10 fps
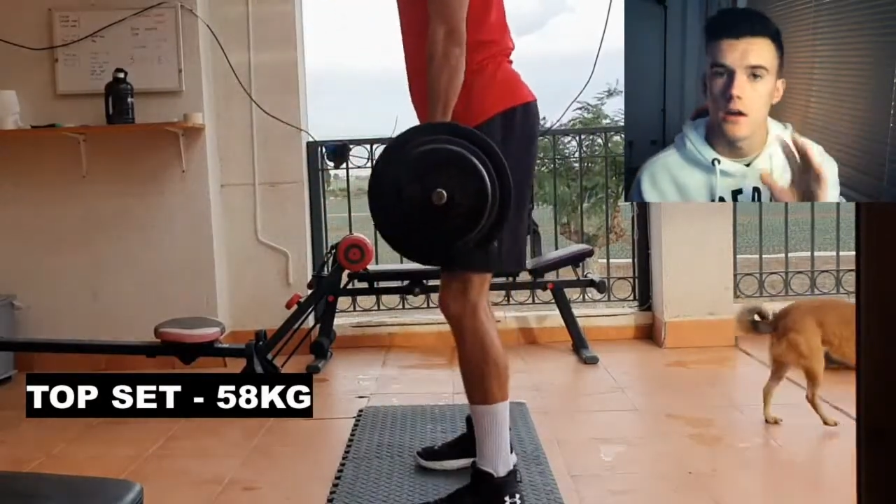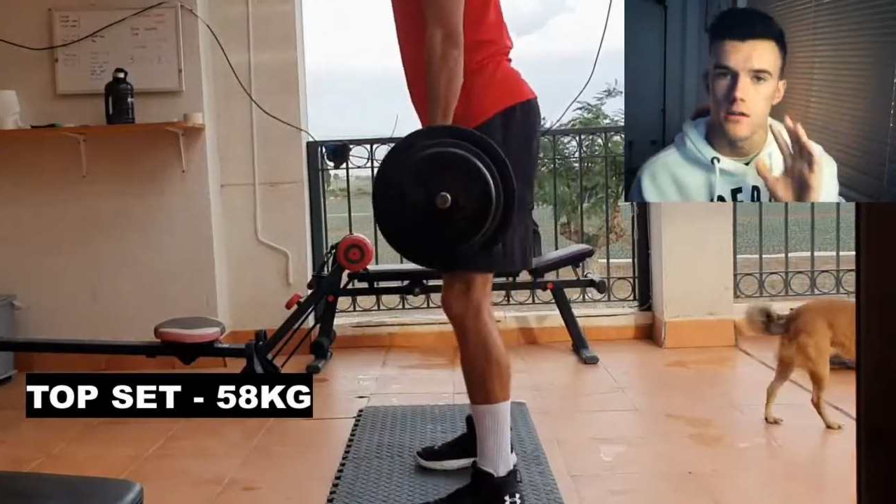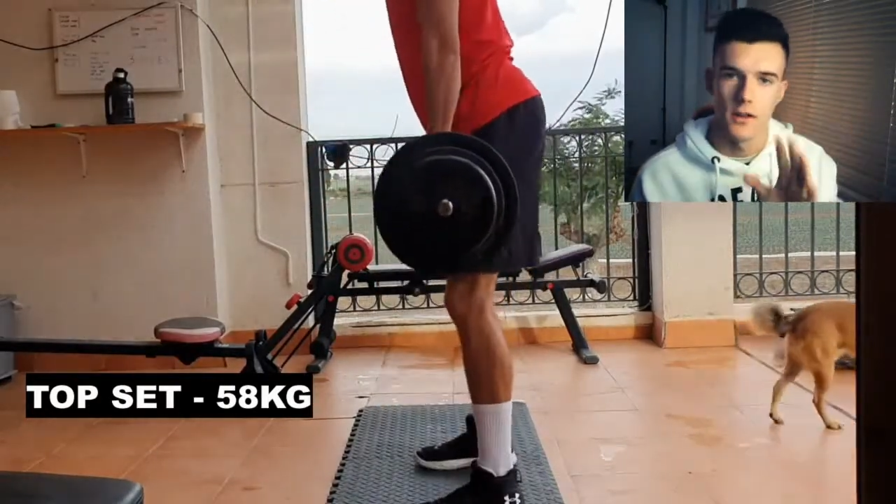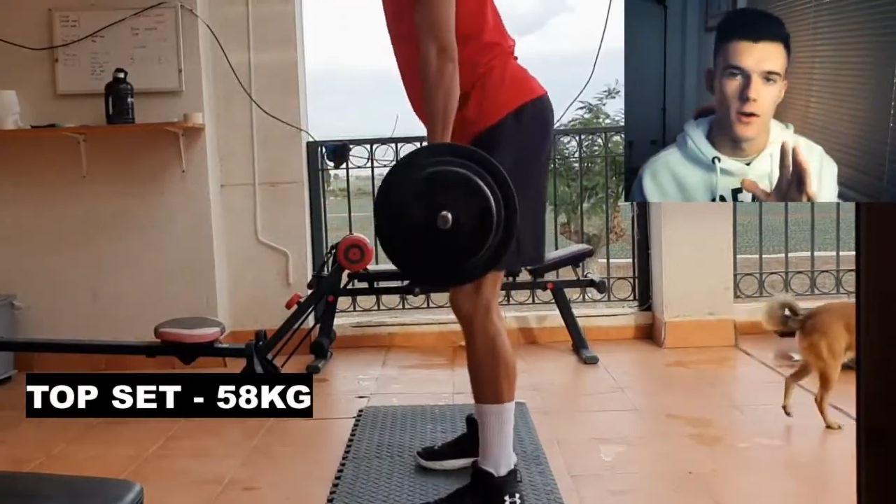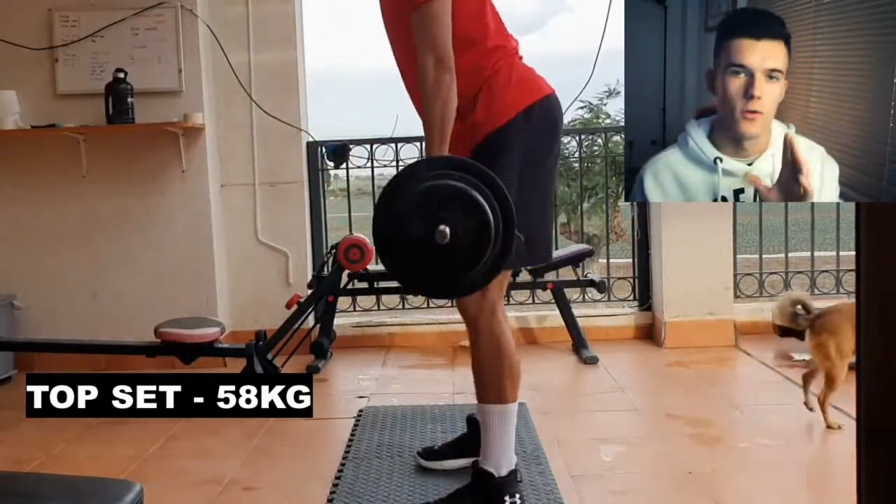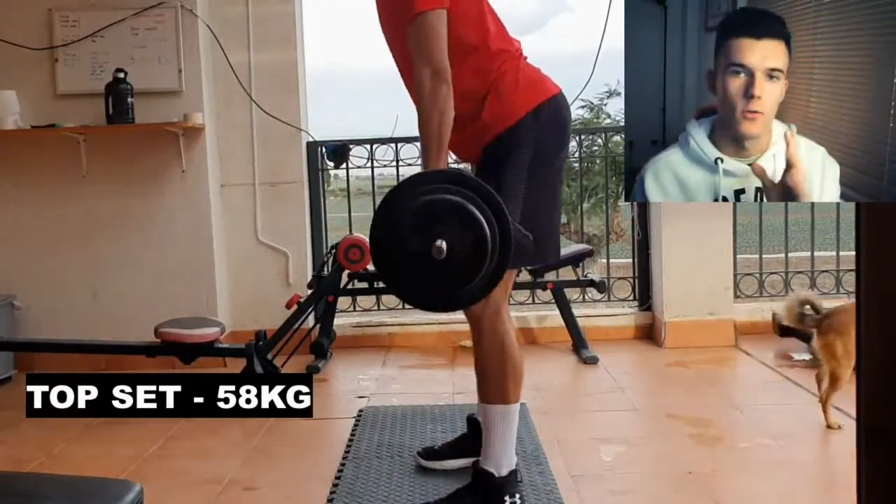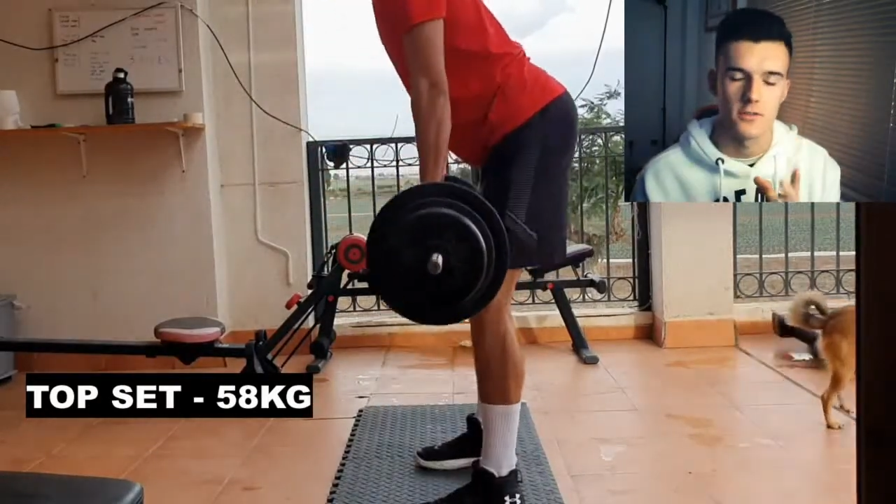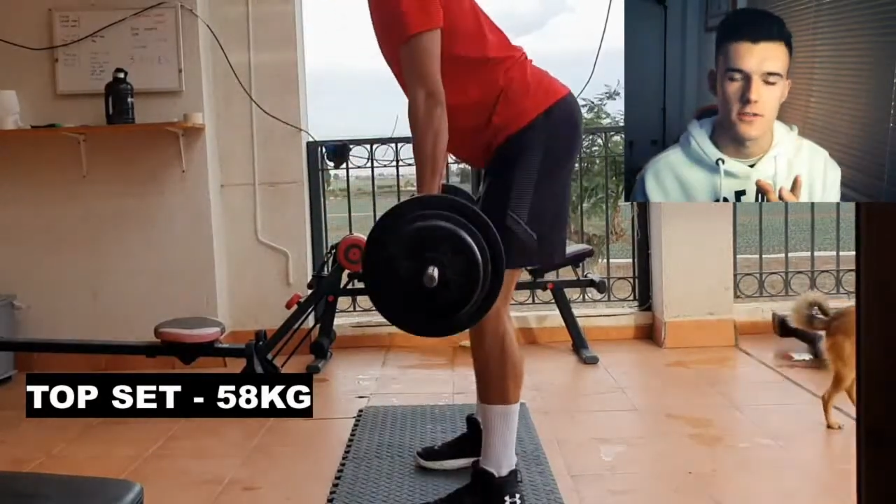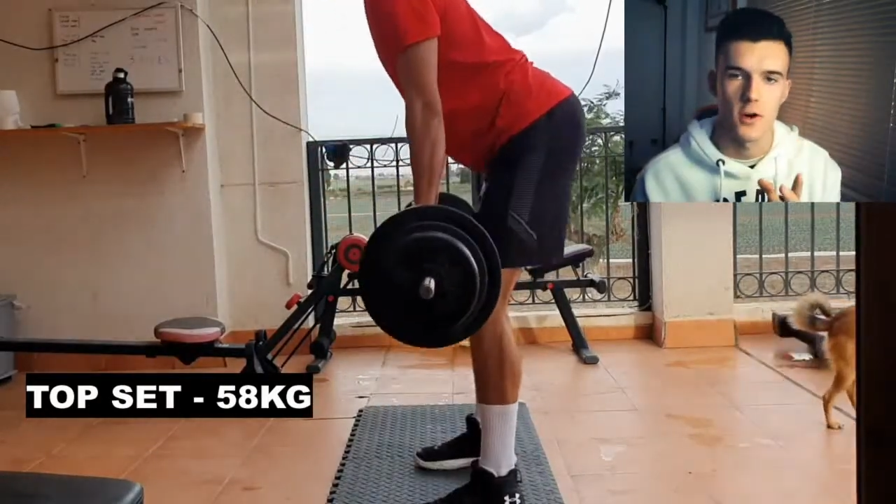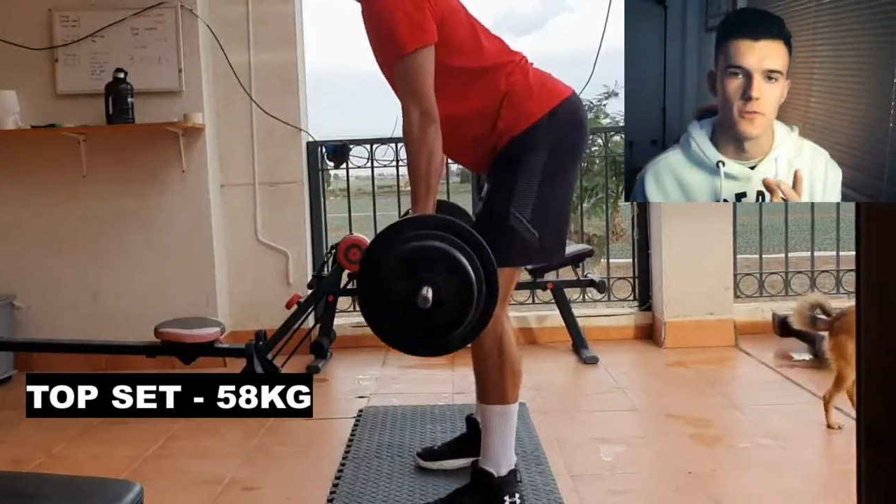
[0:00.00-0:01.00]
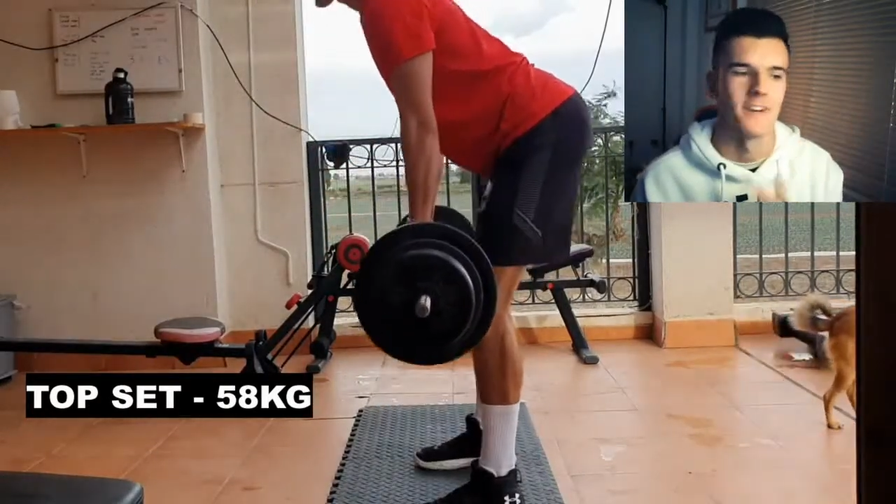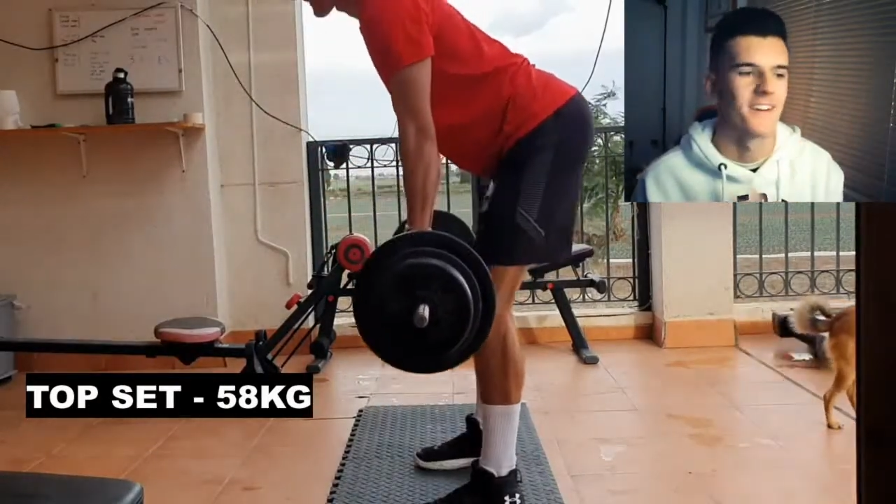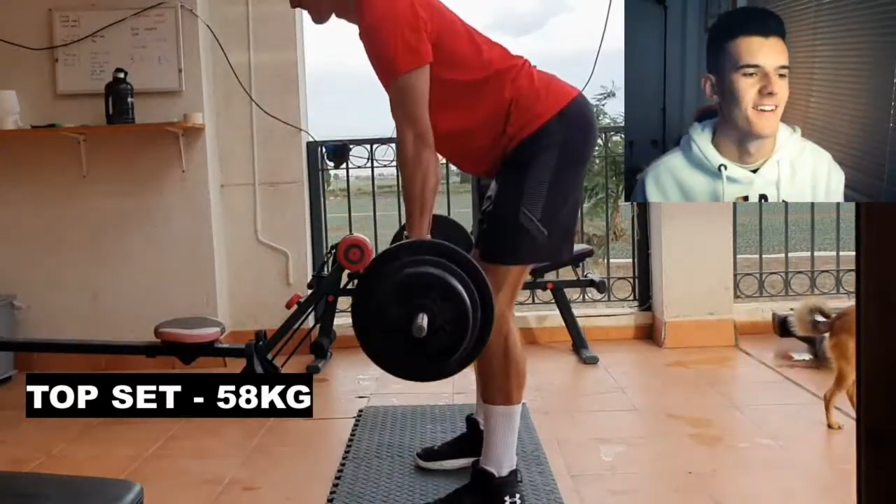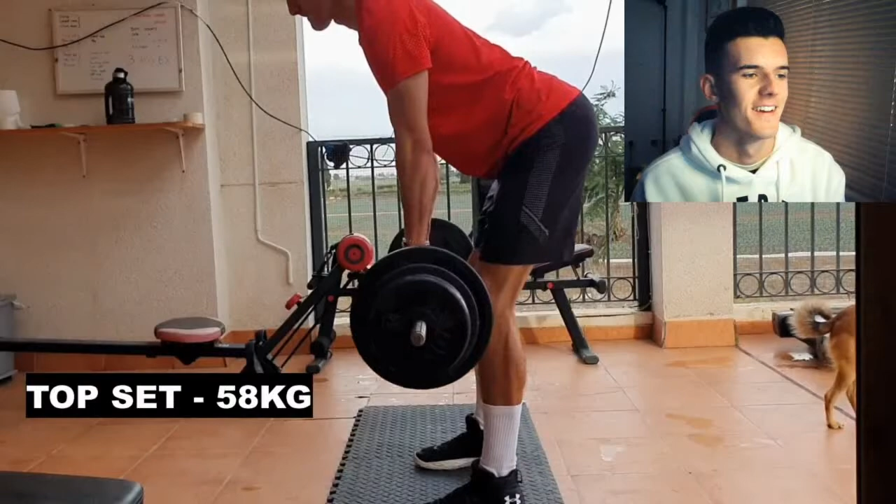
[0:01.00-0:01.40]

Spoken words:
No, it wasn't COVID.